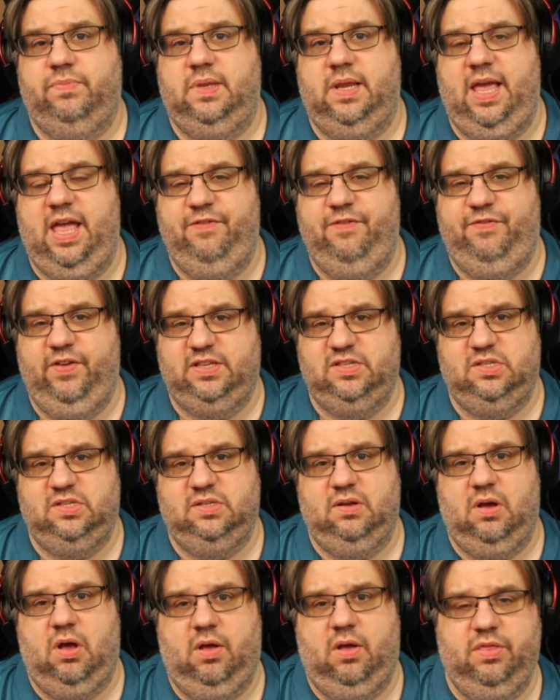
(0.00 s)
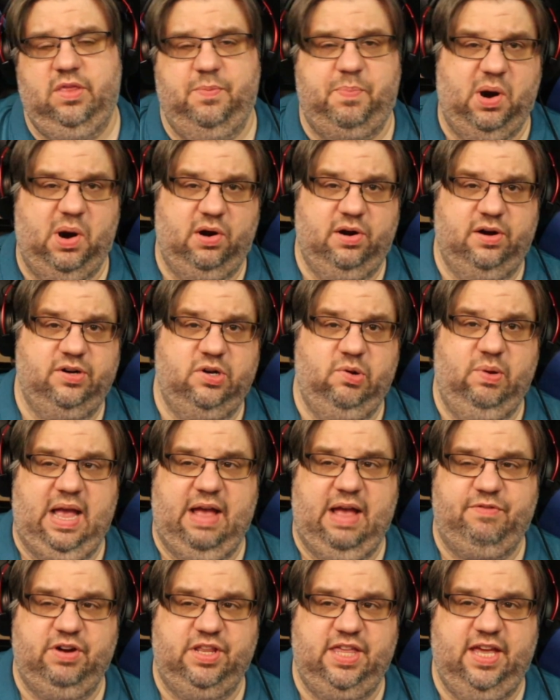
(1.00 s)
If it's the partner doing
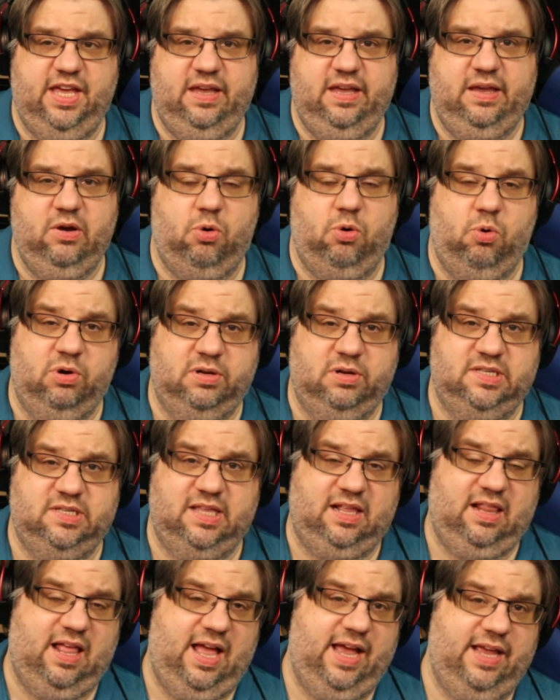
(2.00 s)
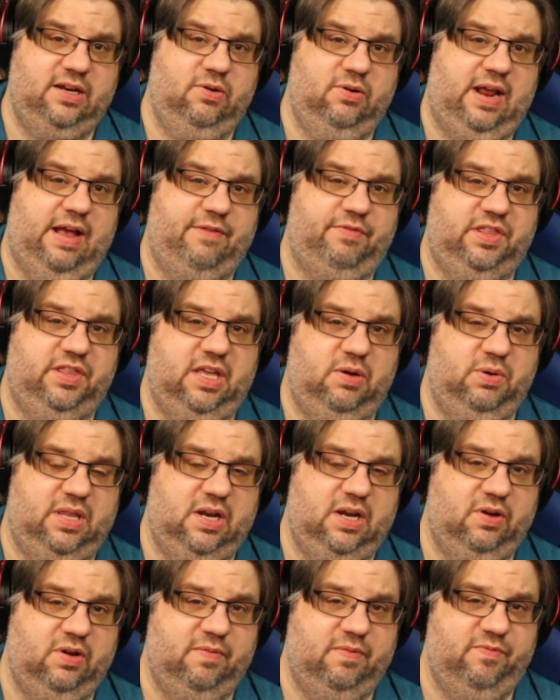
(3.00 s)
everything or it's the client doing everything with
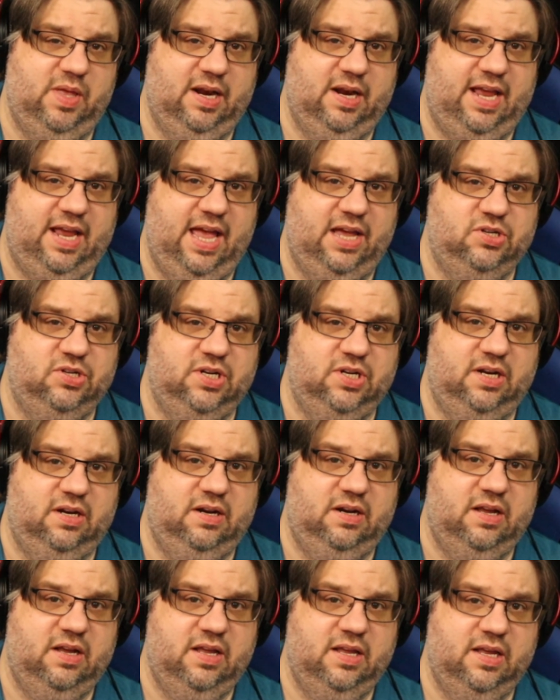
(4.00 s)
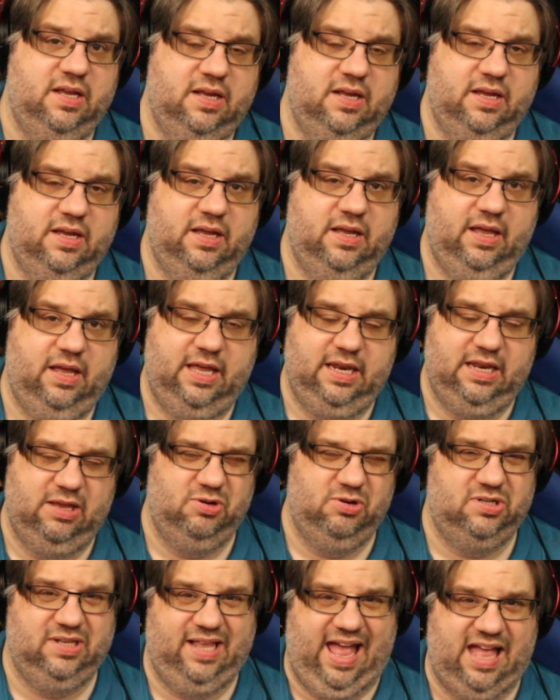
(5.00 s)
no communication, it
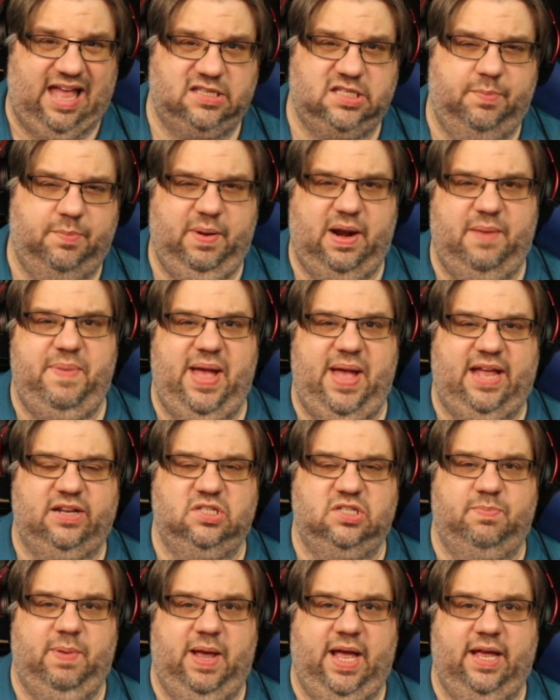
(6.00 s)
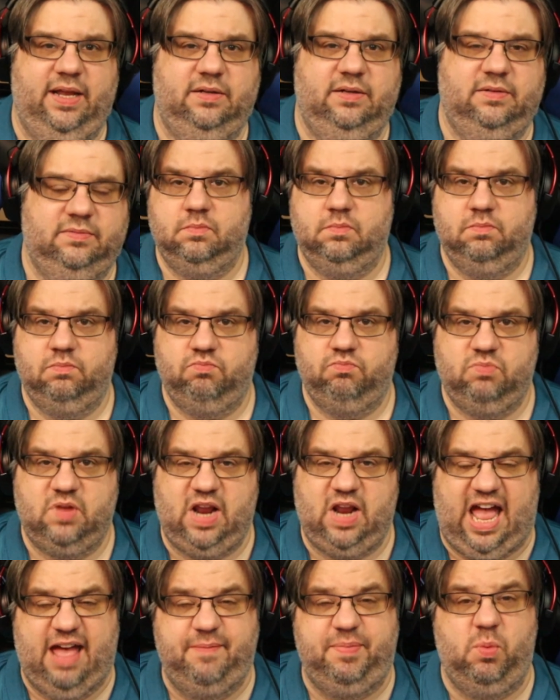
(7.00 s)
usually ends up in a bad spot.
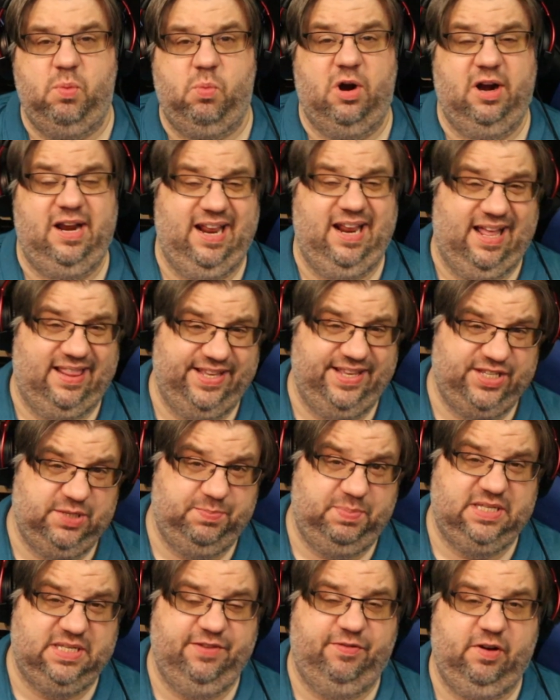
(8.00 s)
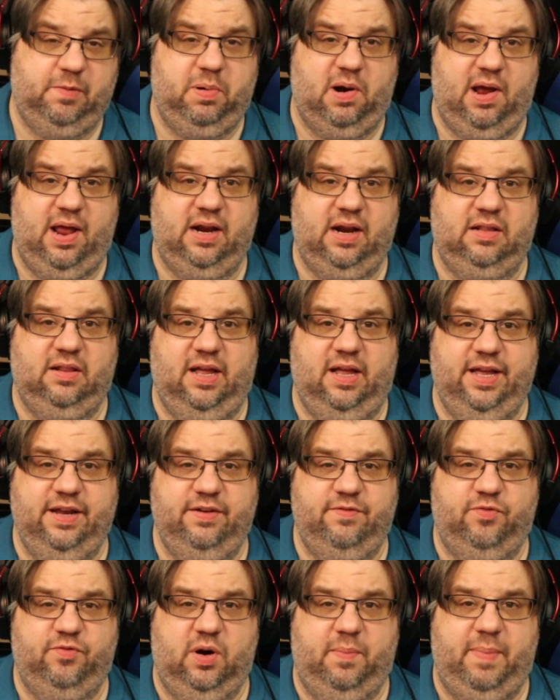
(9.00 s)
I've been working on this specific product line
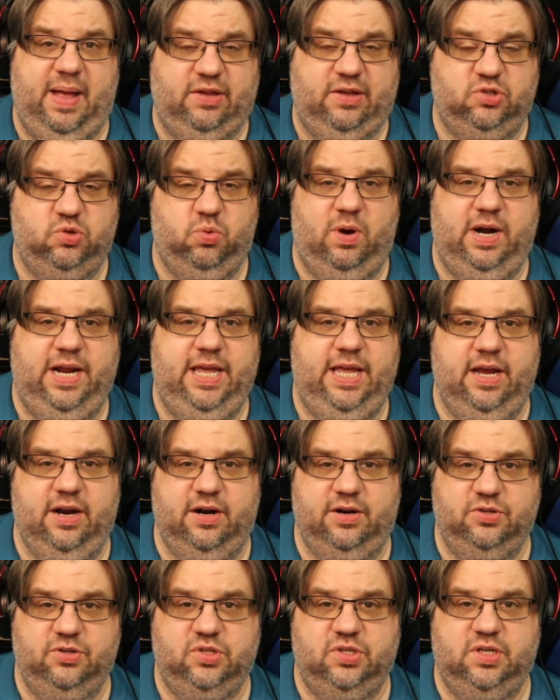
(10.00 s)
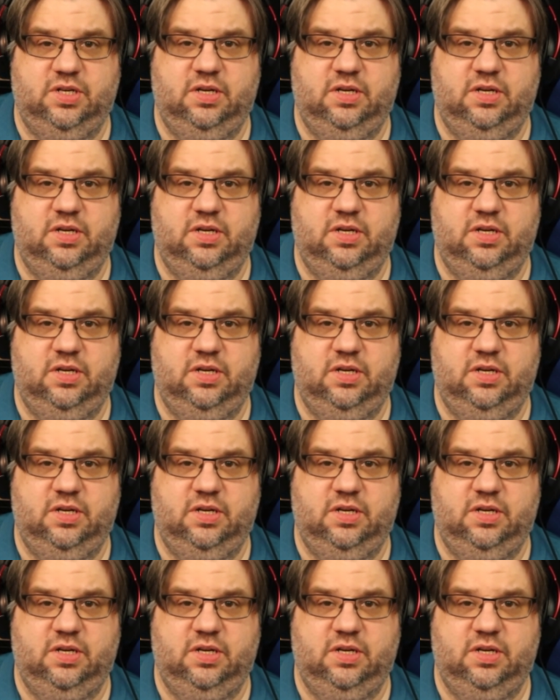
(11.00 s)
for about 20 years.